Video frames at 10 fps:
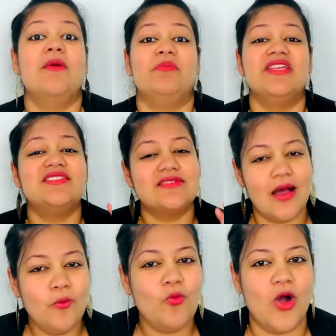be
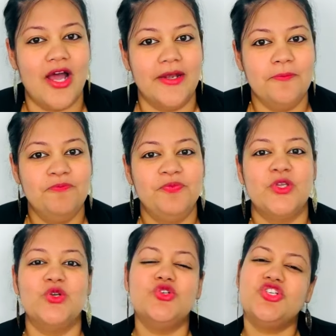someone
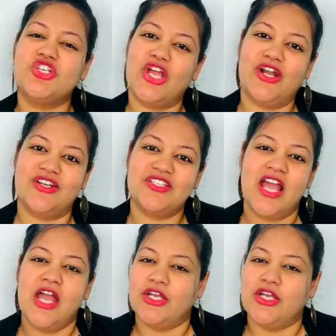who shares